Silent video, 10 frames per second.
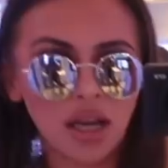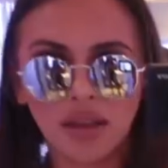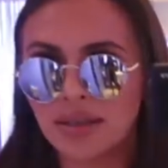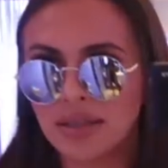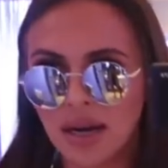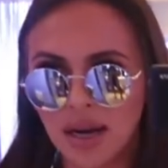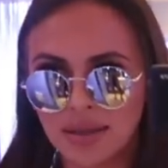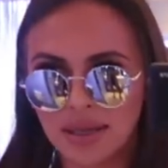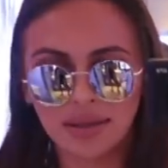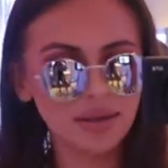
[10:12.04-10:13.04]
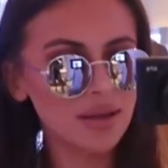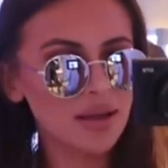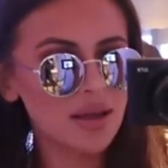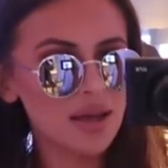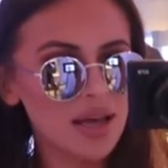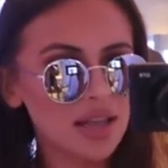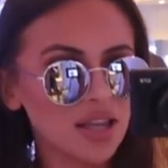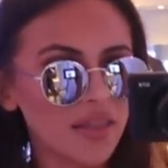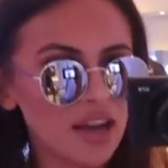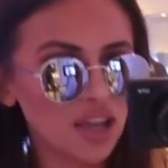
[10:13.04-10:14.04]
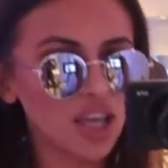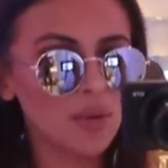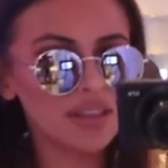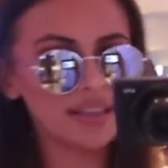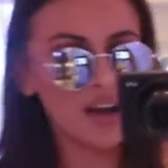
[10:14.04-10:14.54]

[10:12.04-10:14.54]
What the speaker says: Look at these sunglasses. Don't they look cute with this